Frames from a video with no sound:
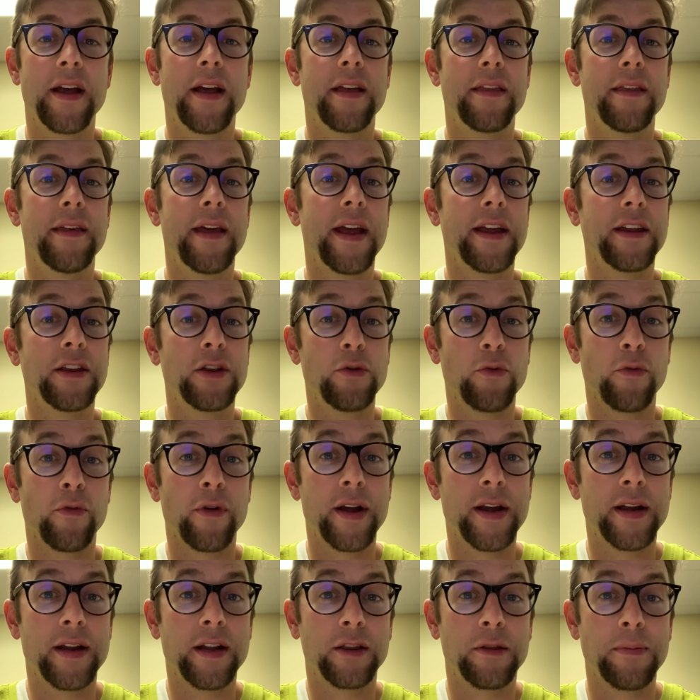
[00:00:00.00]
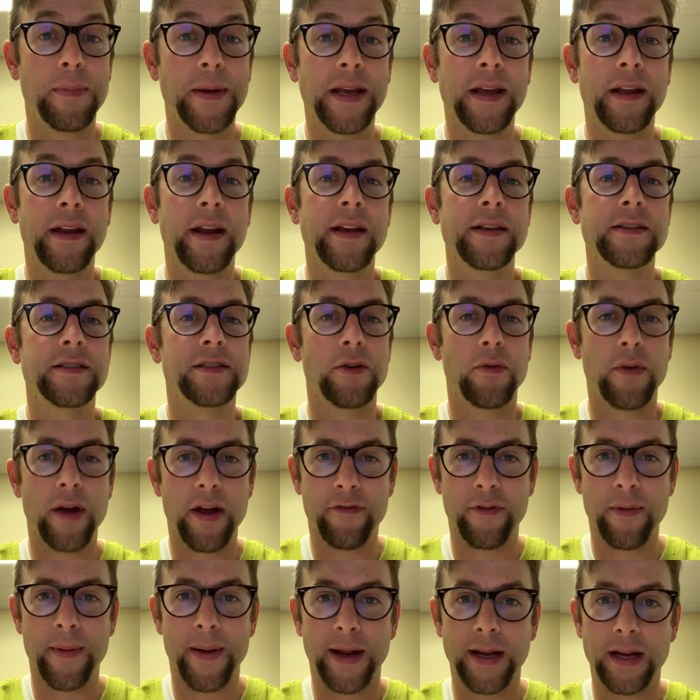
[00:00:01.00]
that you read at the beginning so
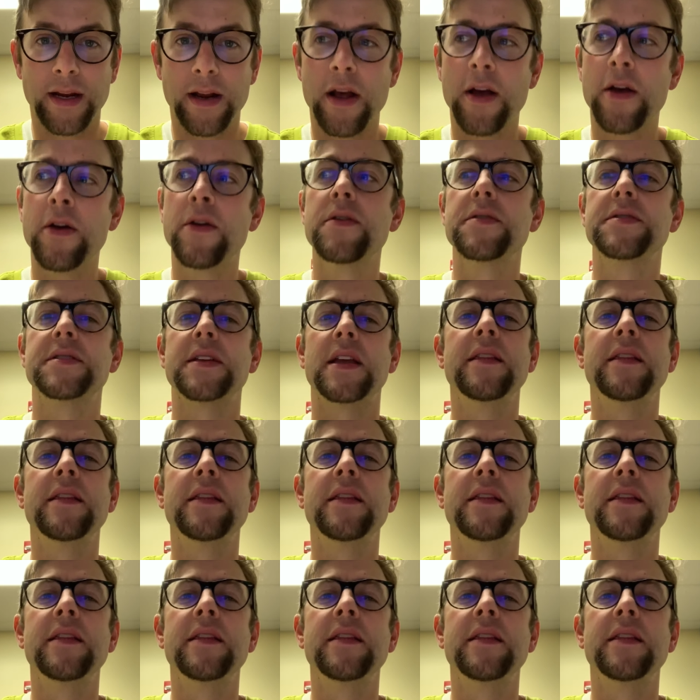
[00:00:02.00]
everybody knows,